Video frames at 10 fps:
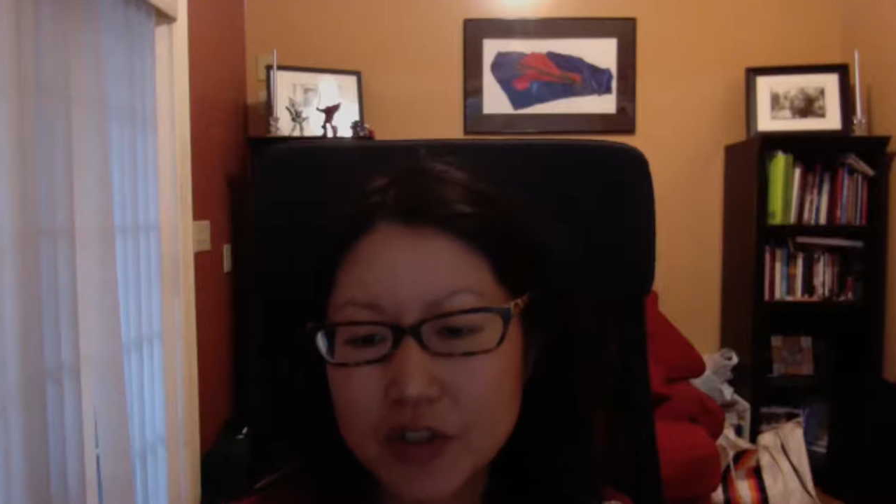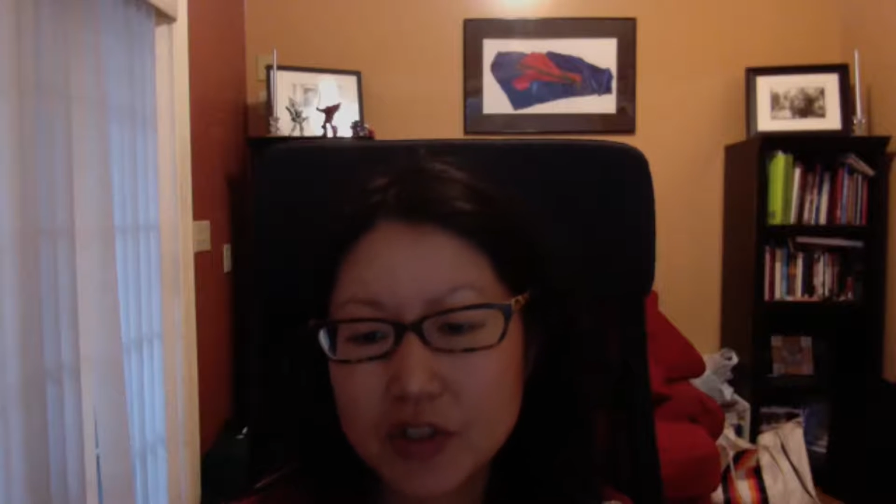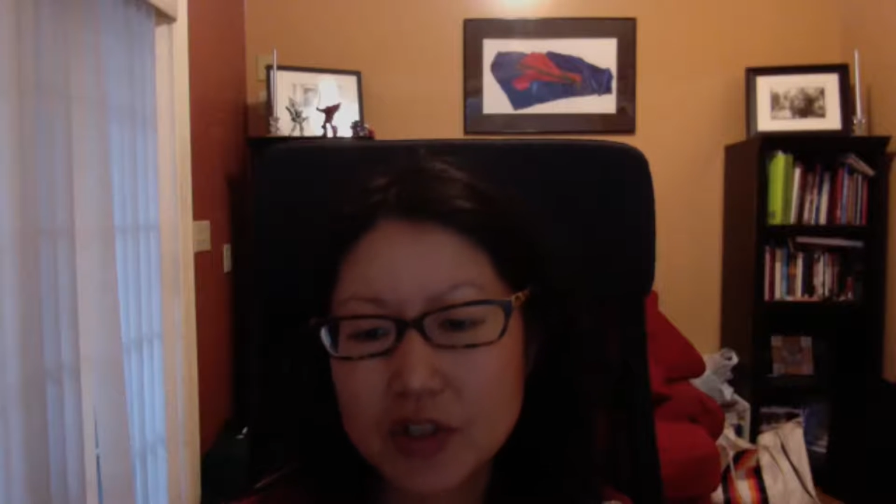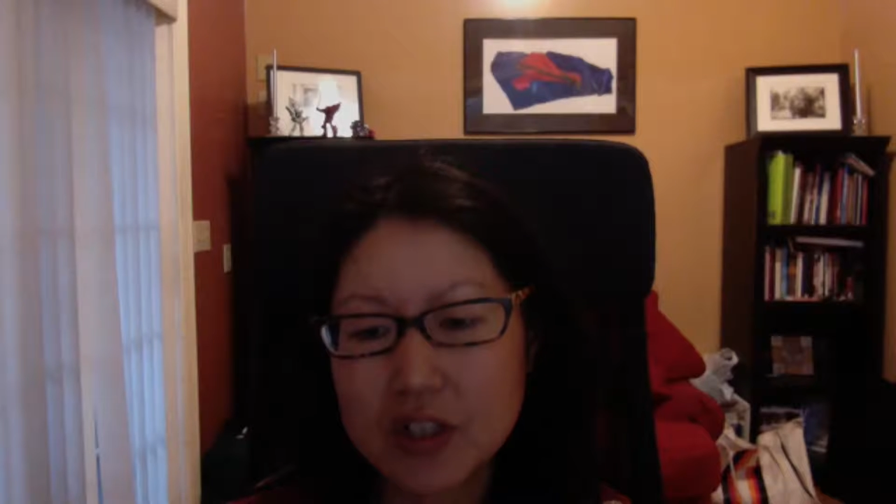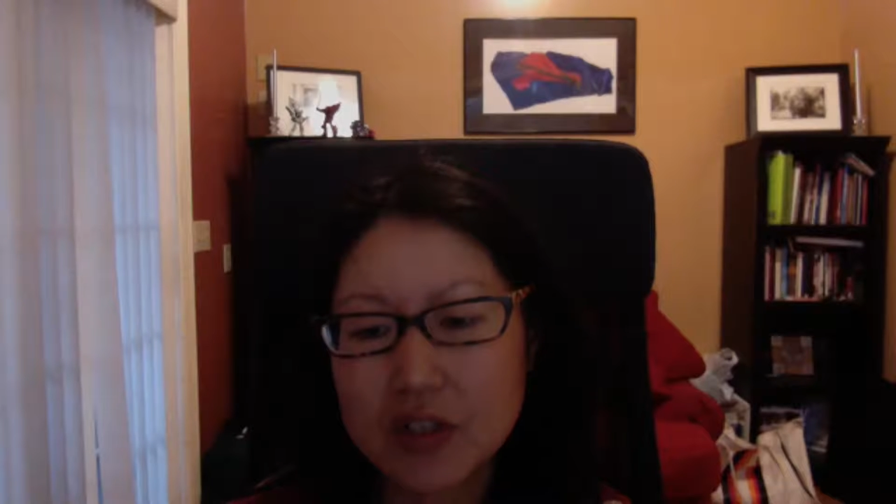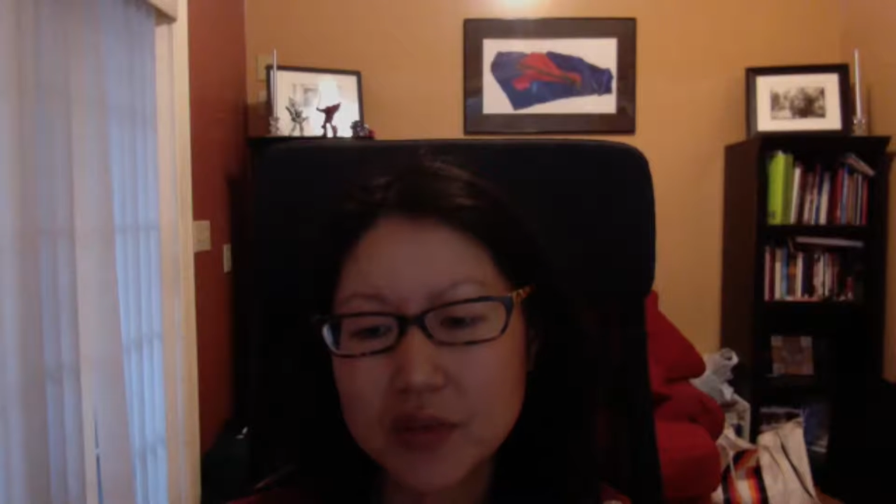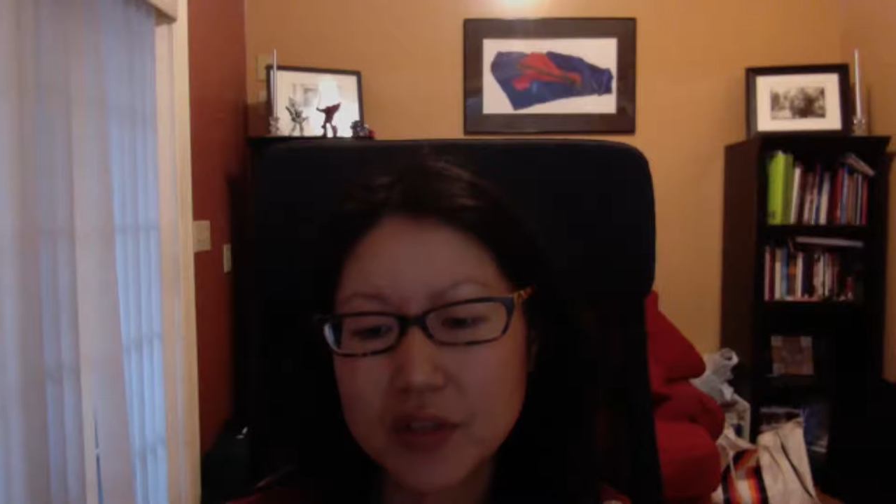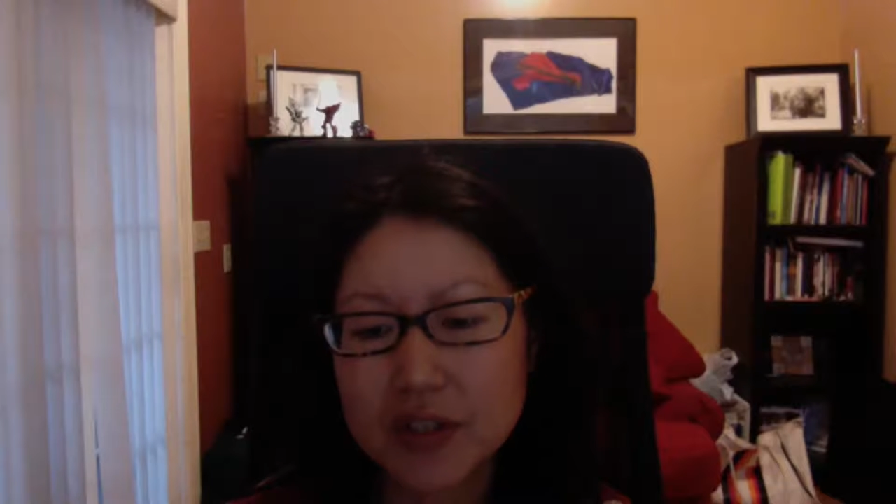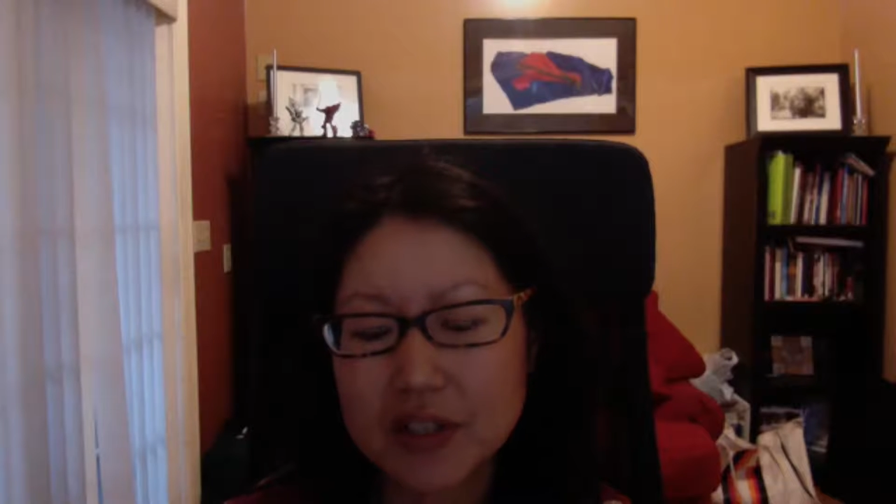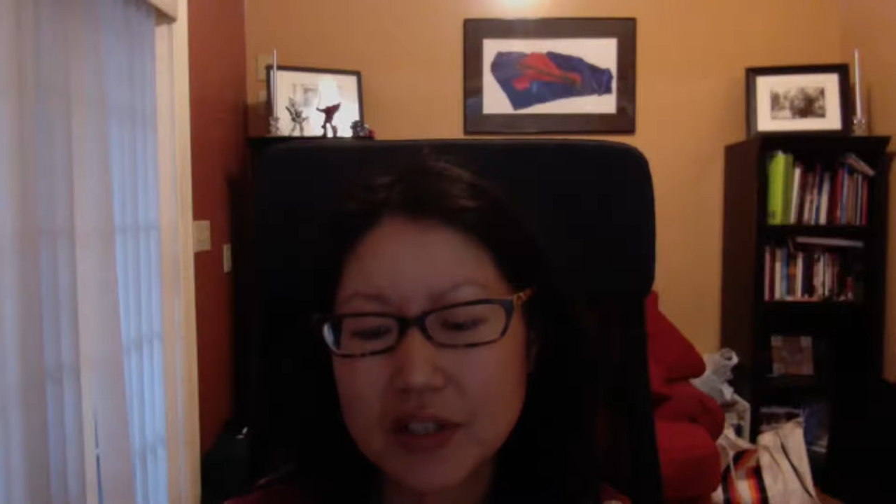students for
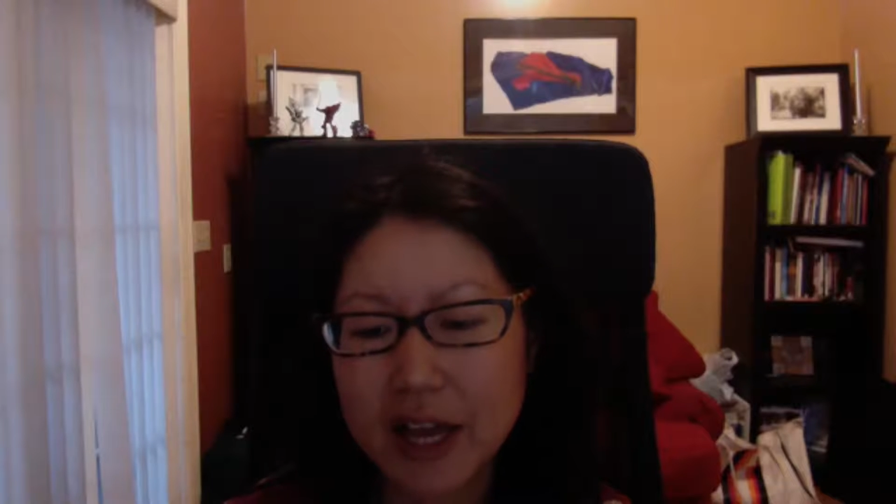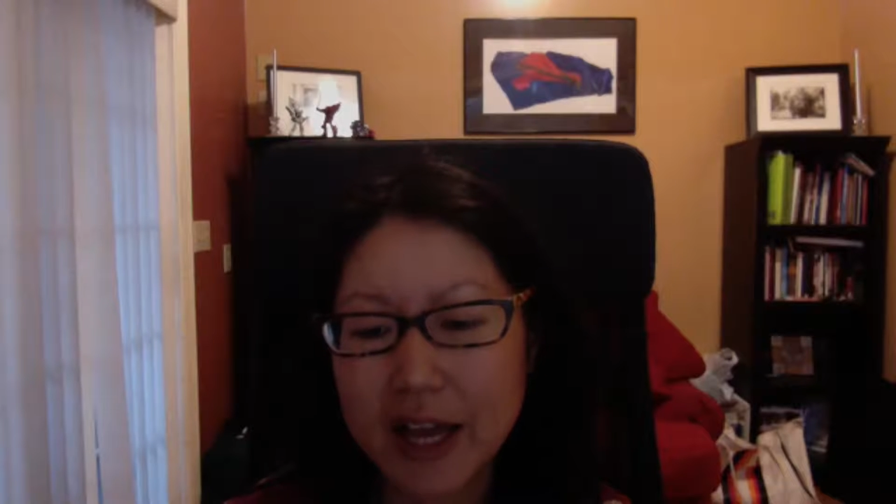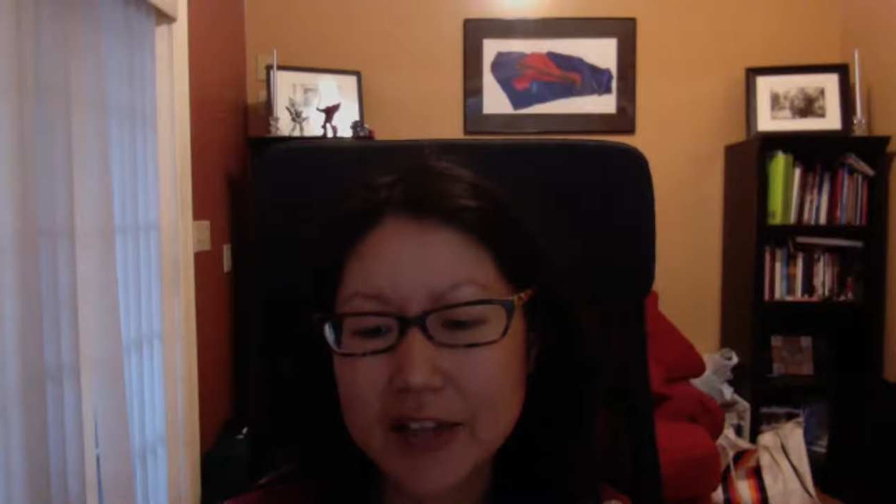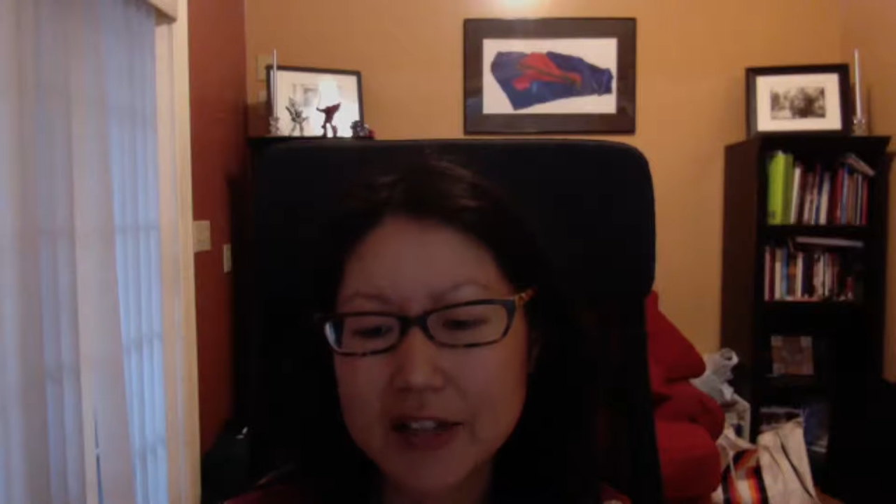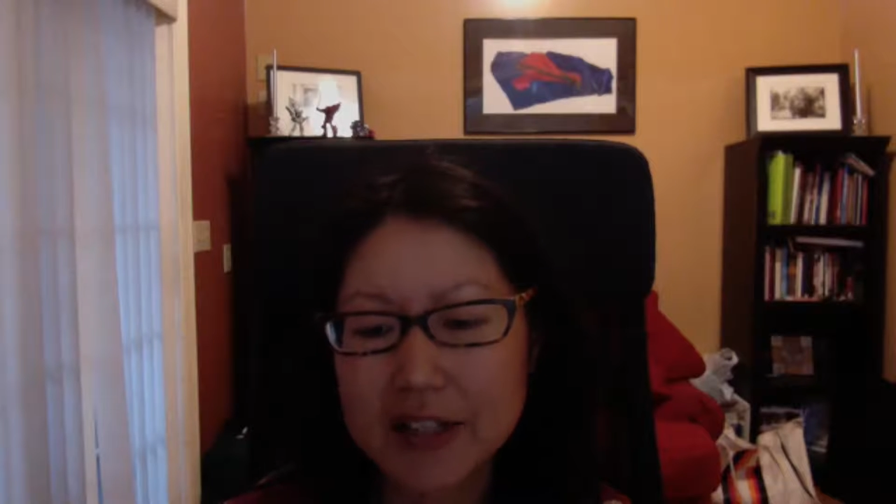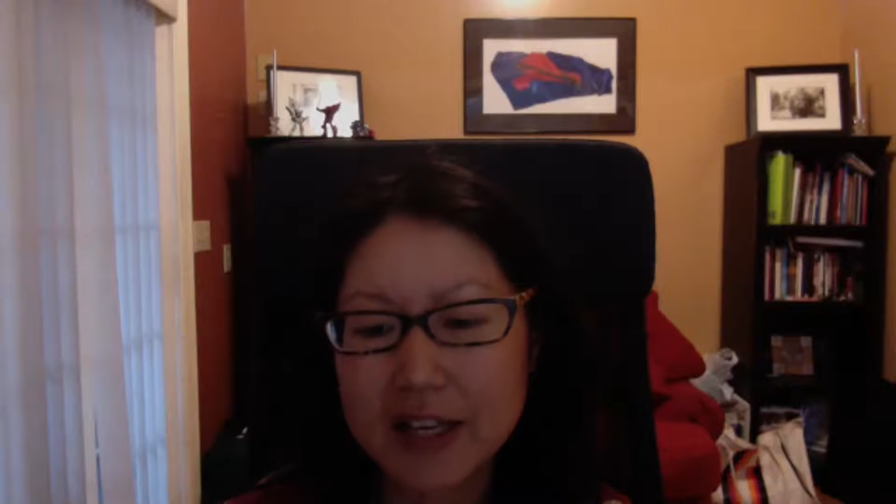this class.